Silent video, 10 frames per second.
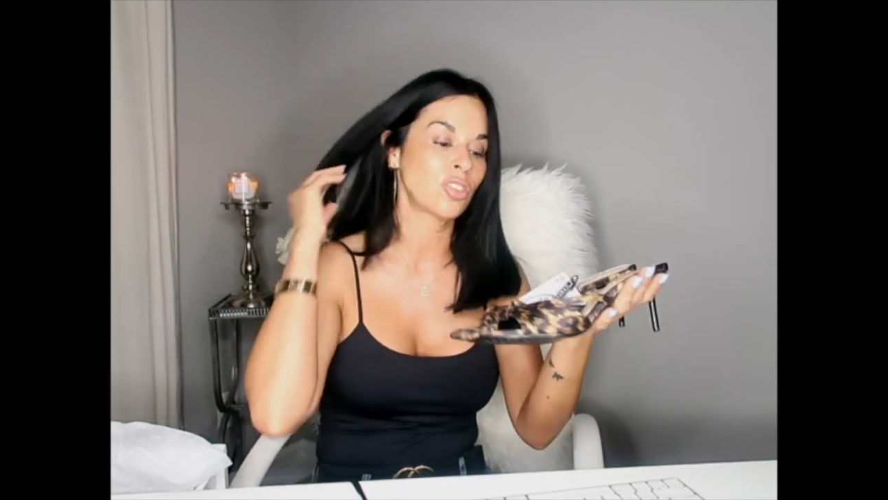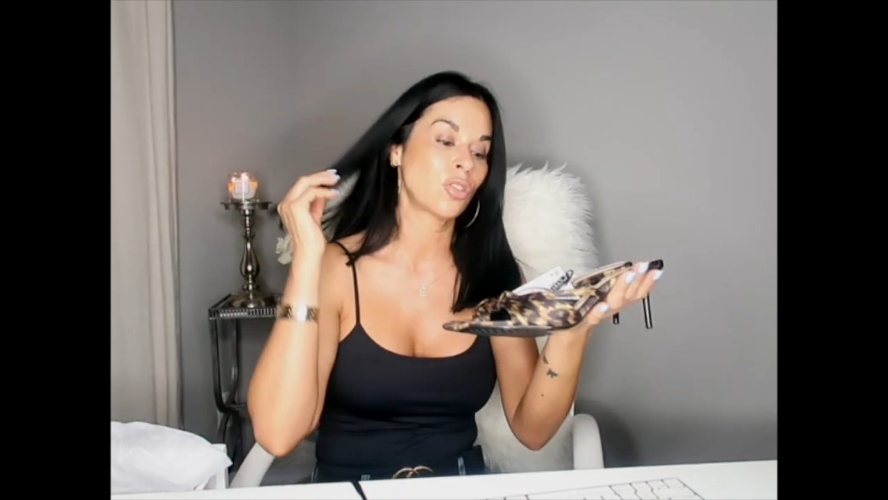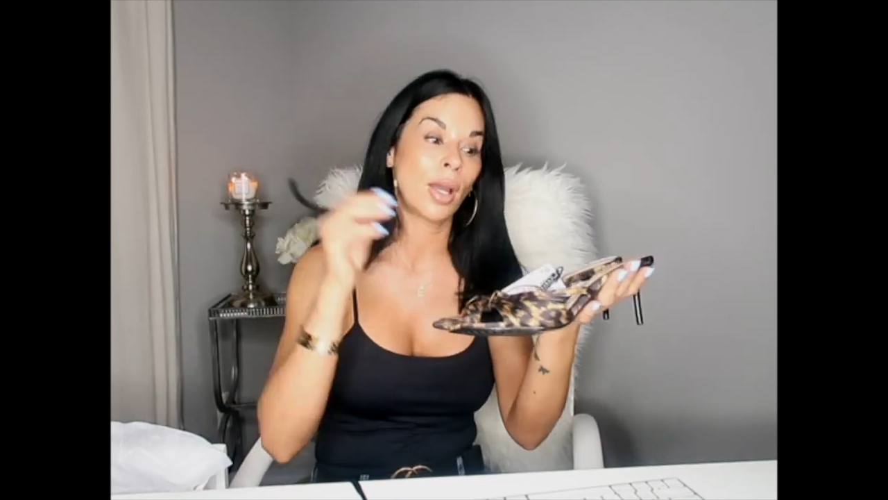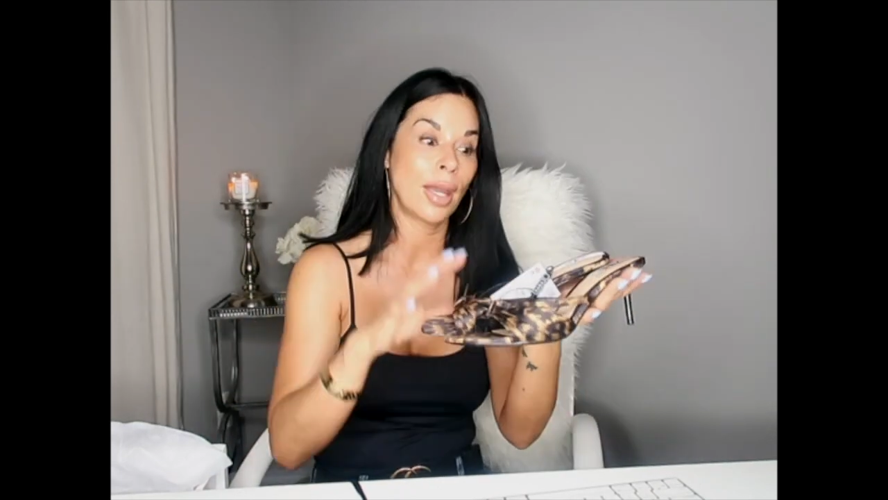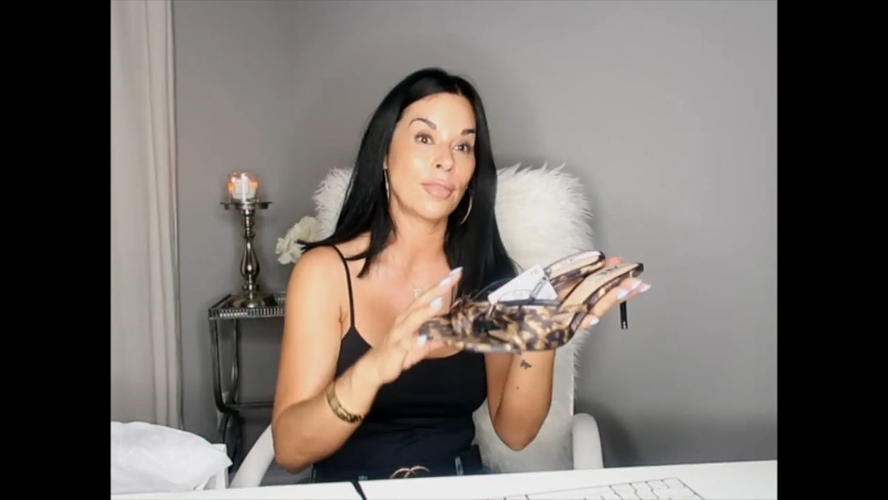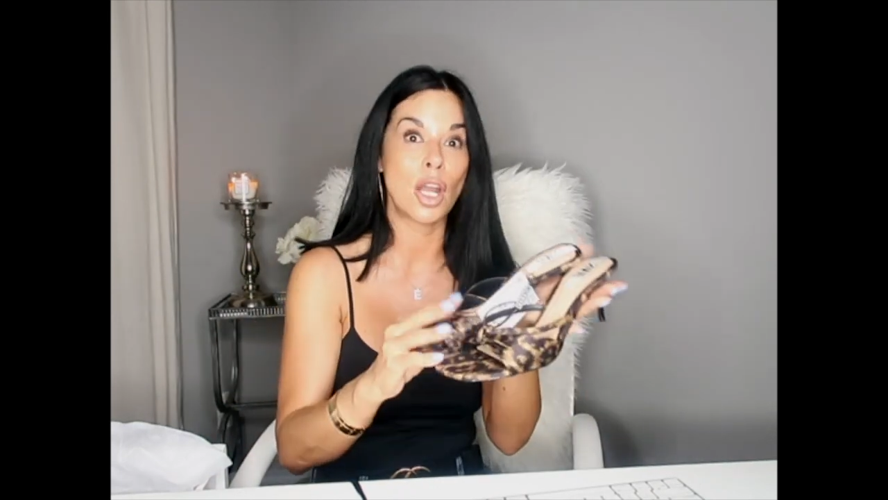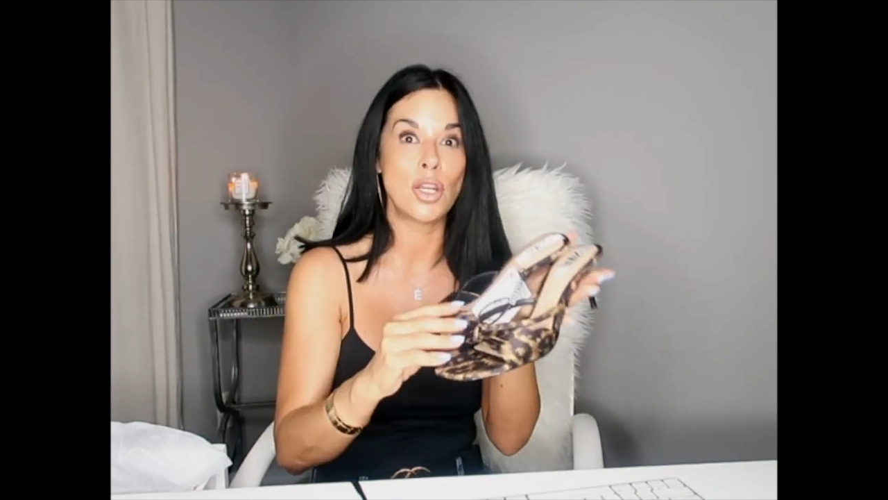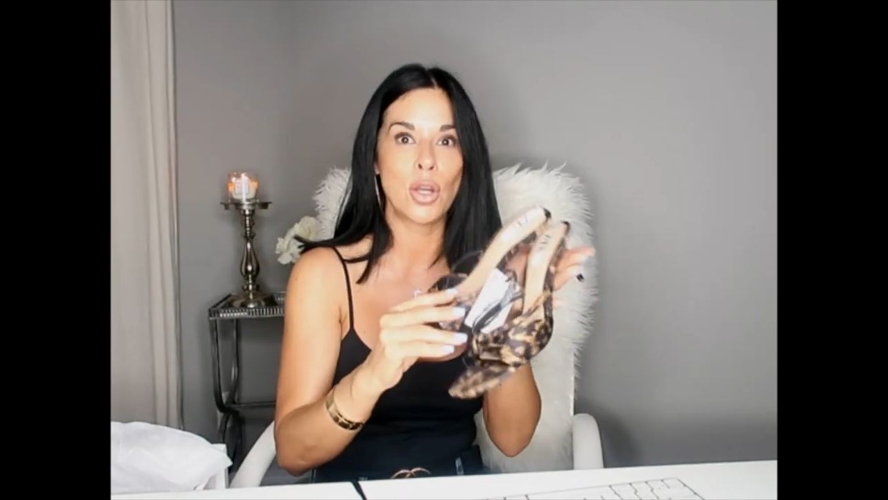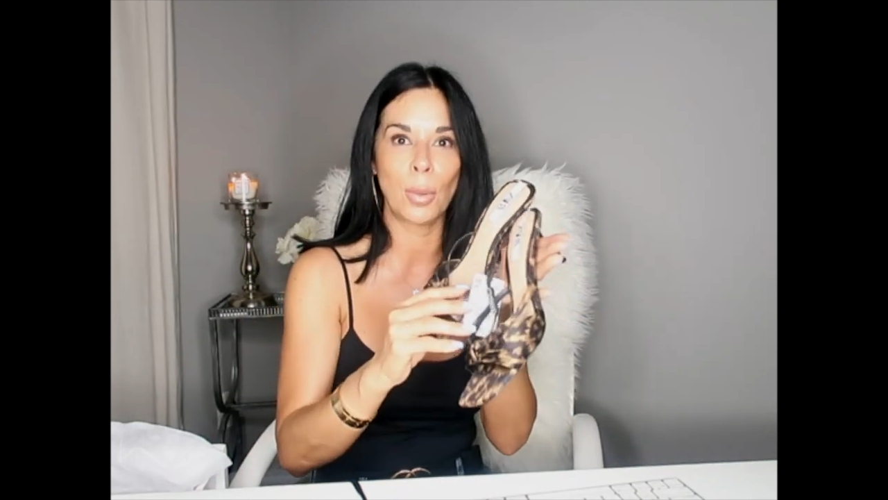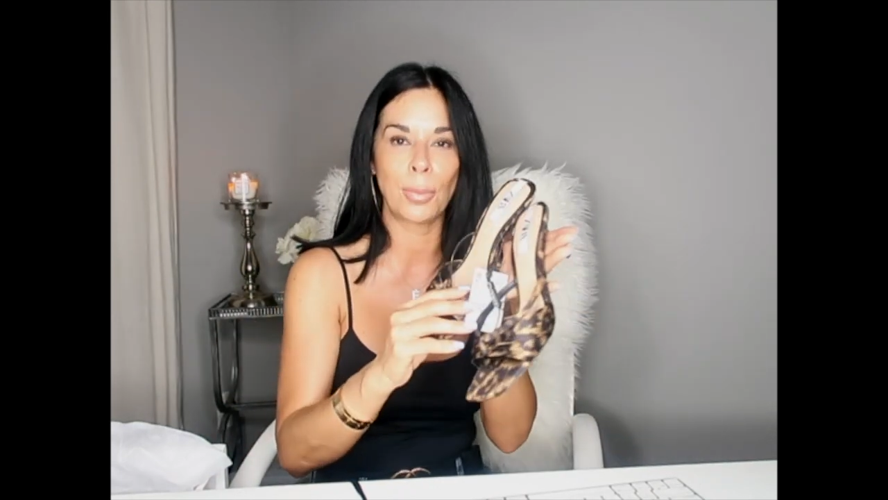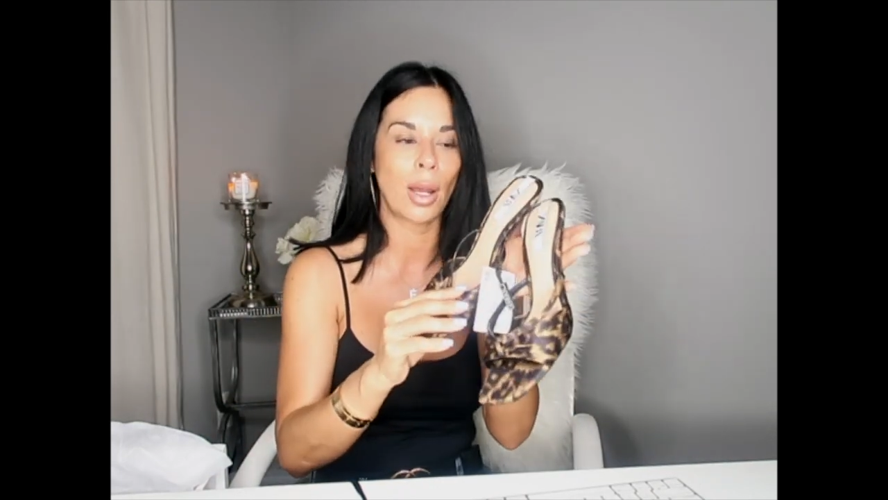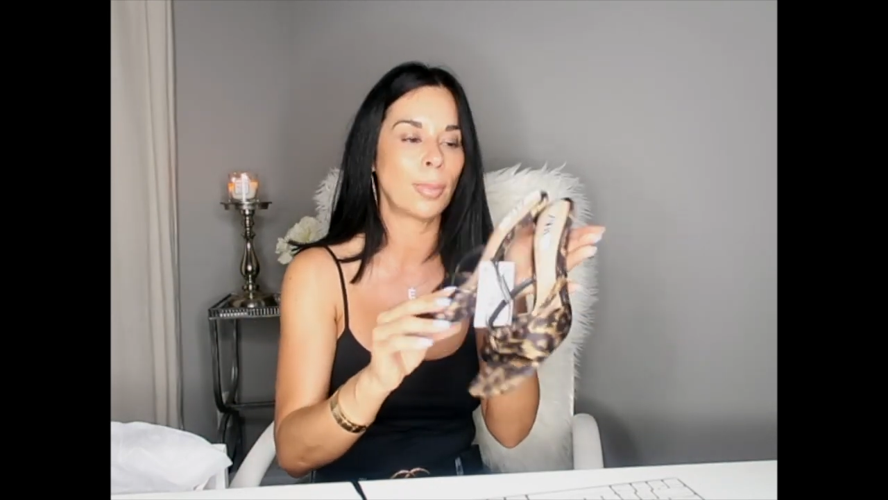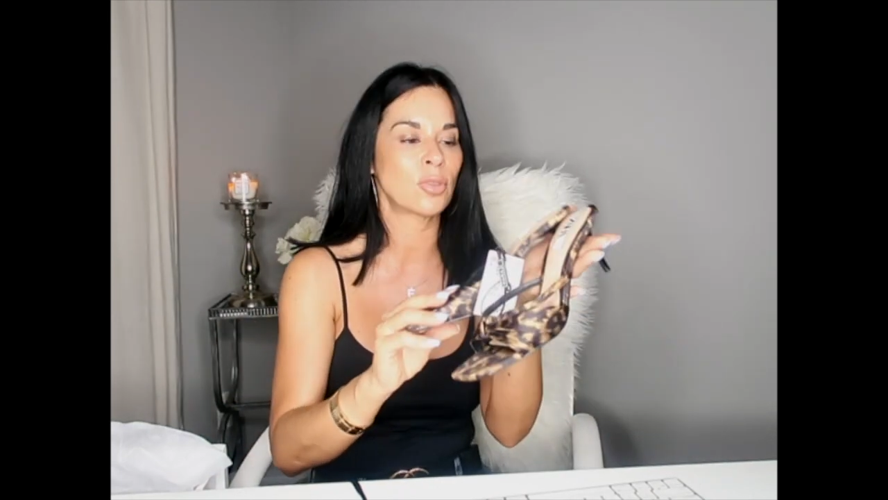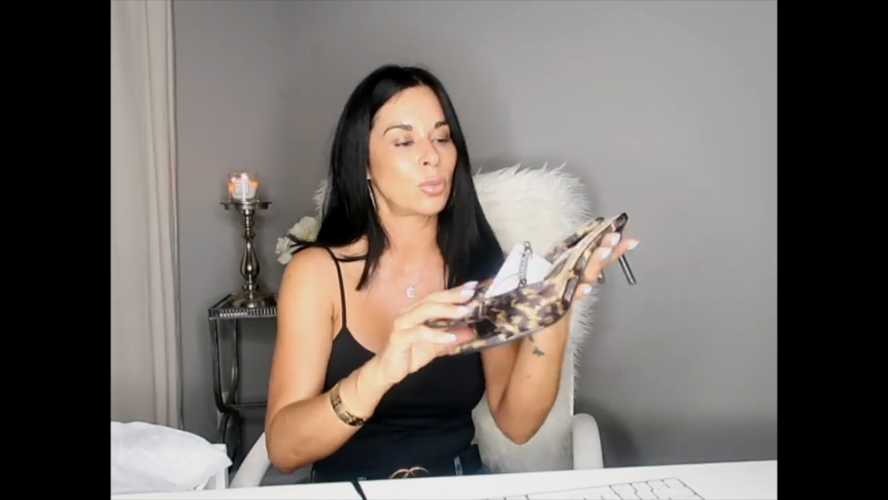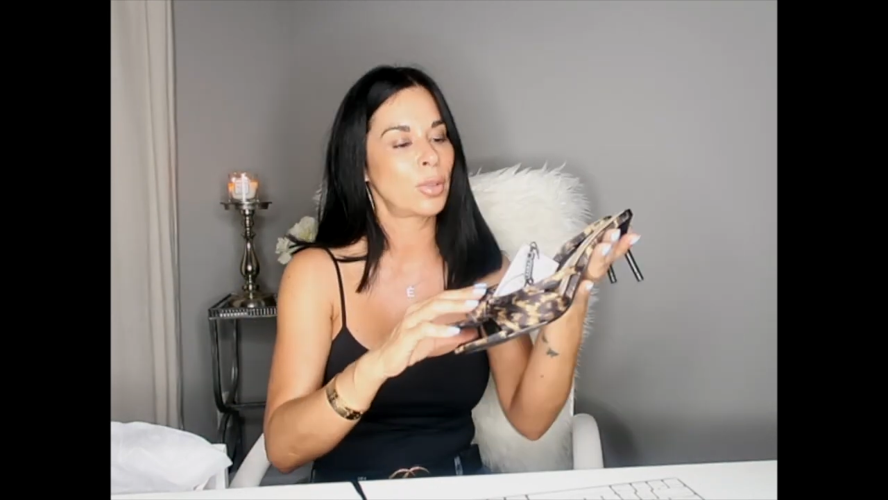So I have no problems